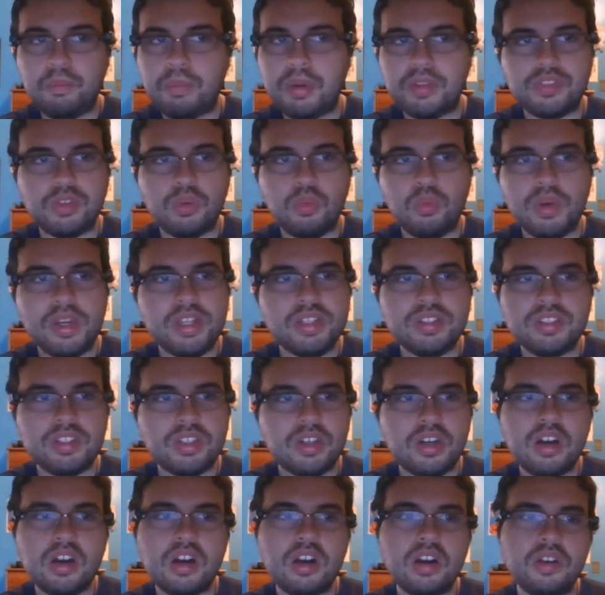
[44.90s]
But the
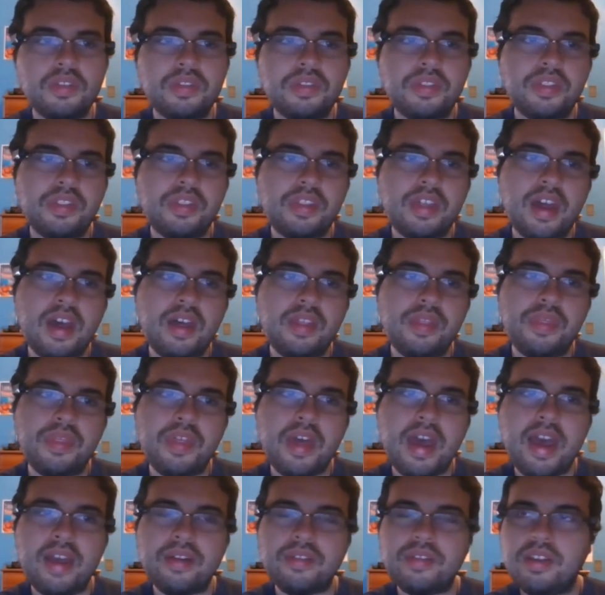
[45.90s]
winter,
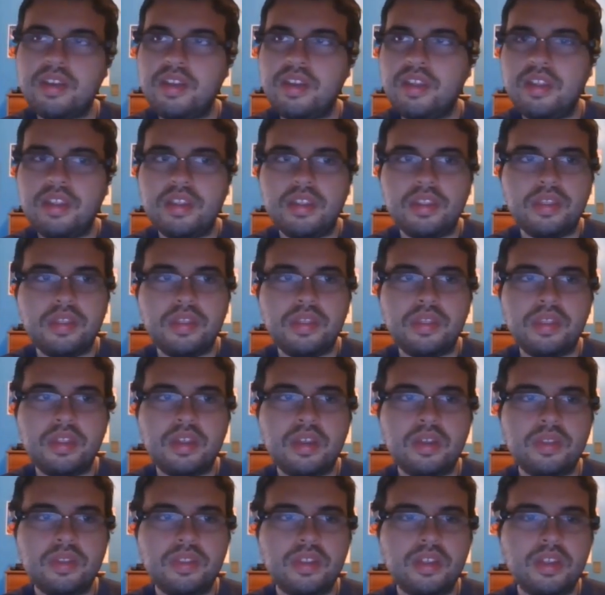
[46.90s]

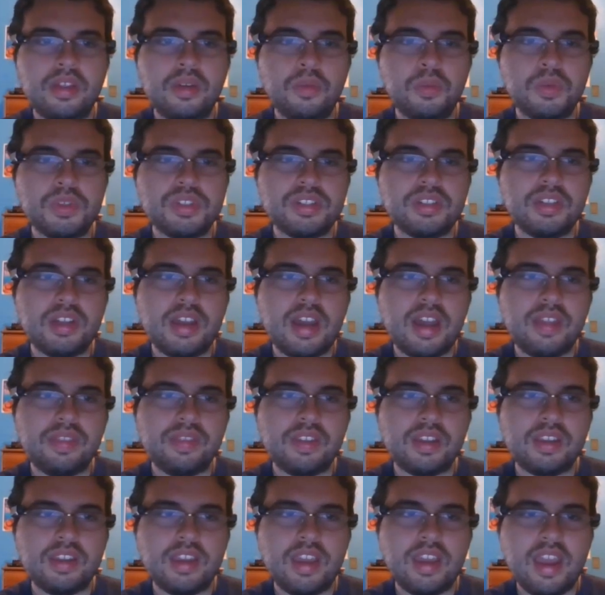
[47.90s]
it was
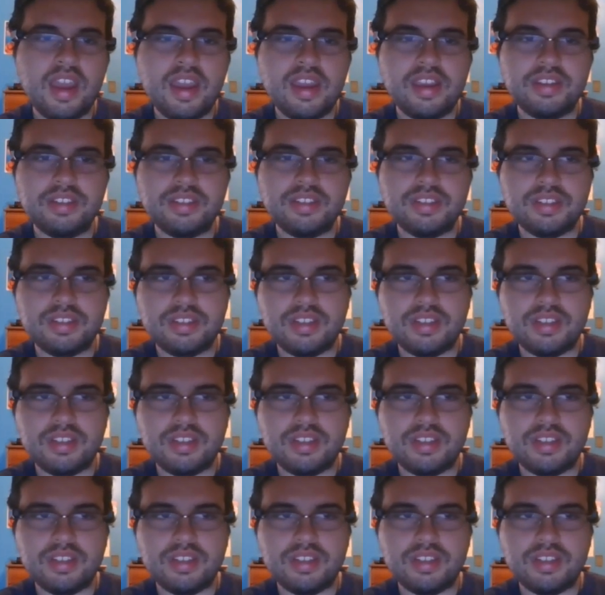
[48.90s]
not the case,